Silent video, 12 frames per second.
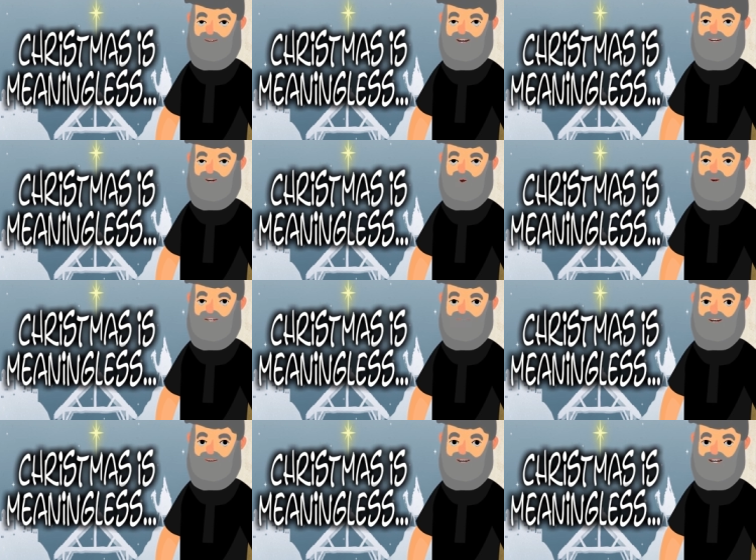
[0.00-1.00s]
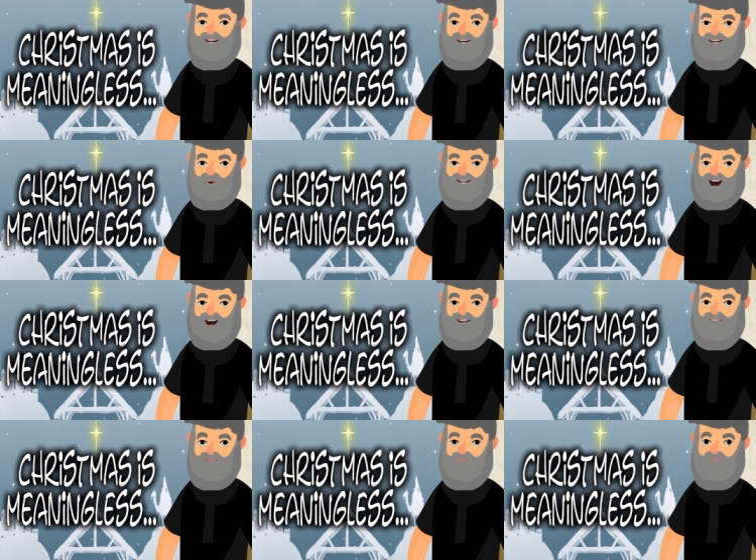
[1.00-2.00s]
It turns bitterness into
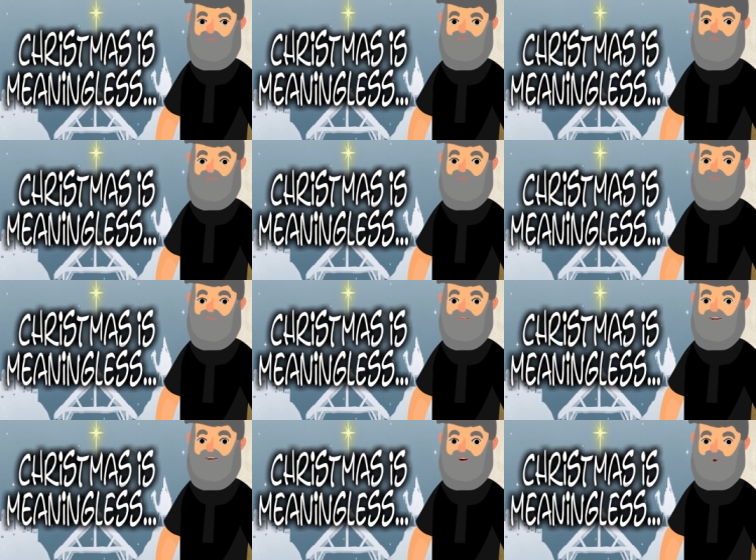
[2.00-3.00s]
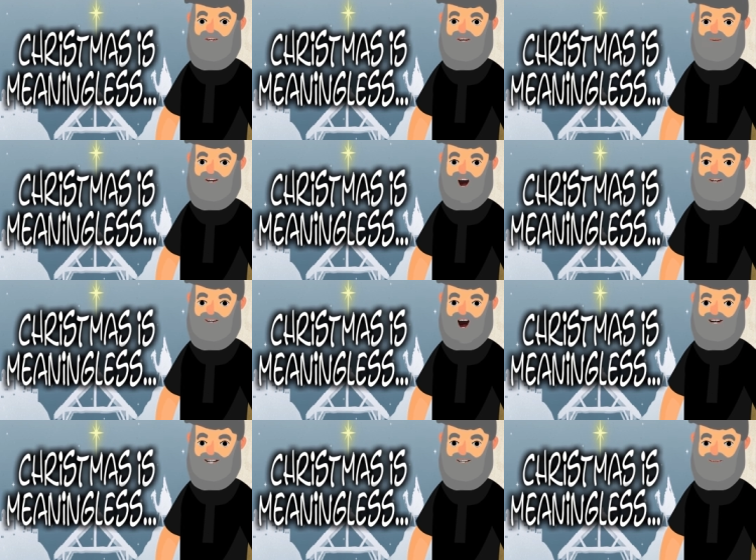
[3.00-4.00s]
love. It turns the
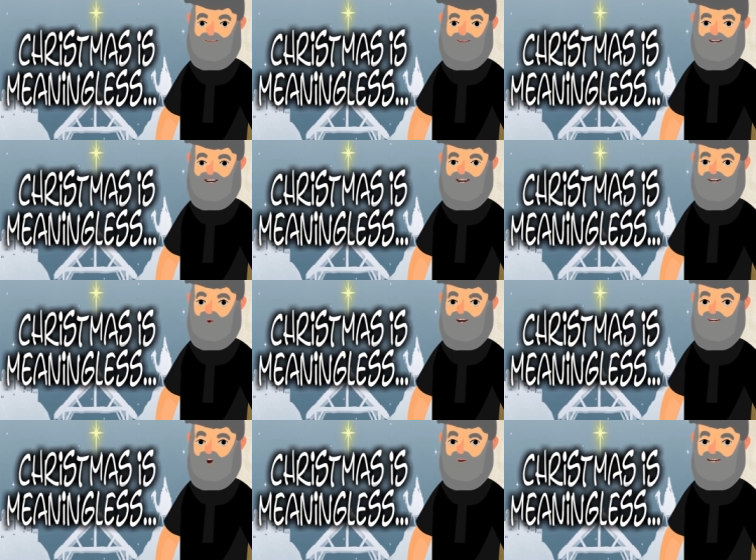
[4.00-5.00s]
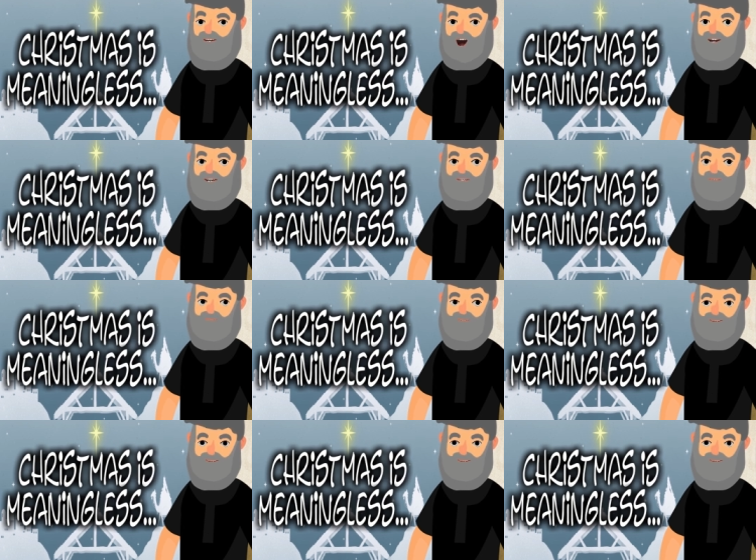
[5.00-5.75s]
holidays, into the holy days.